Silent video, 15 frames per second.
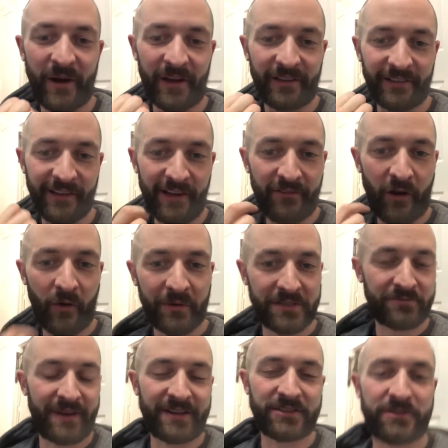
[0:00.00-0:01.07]
but love
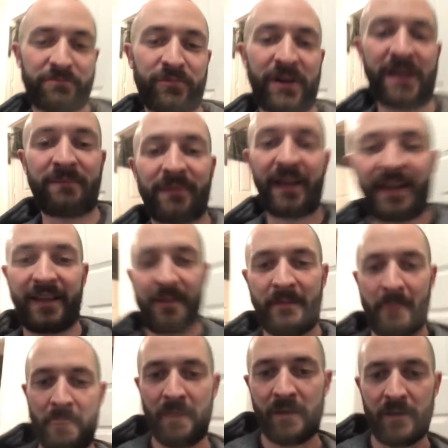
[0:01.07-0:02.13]
always reigns supreme. Like
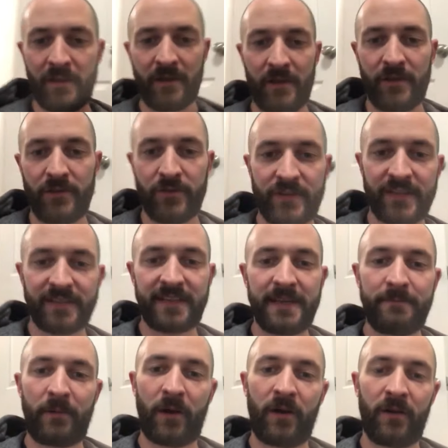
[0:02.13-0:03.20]
you can
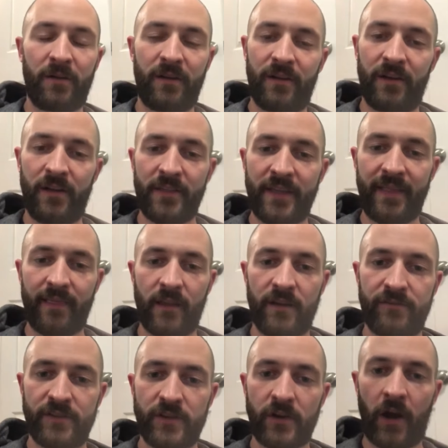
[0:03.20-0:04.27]
keep all, all that
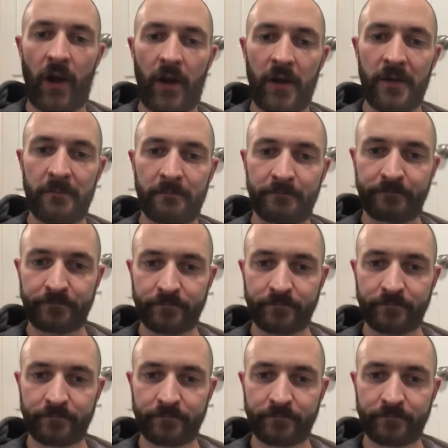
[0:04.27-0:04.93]
love in your heart